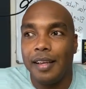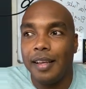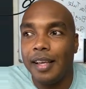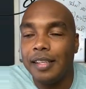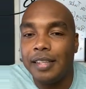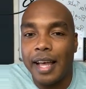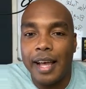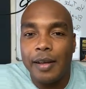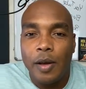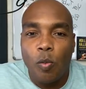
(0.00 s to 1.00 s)
is that
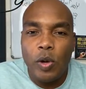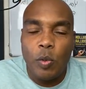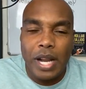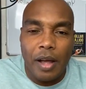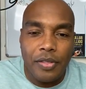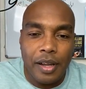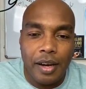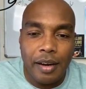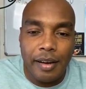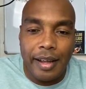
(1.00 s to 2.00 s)
we went out
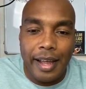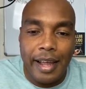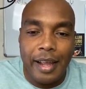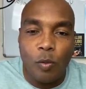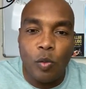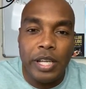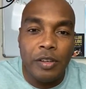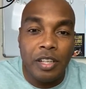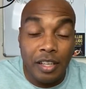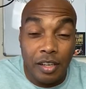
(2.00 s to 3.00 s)
there and we
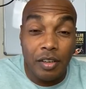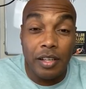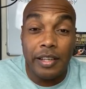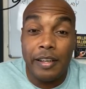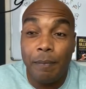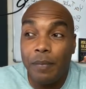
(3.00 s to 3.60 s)
literally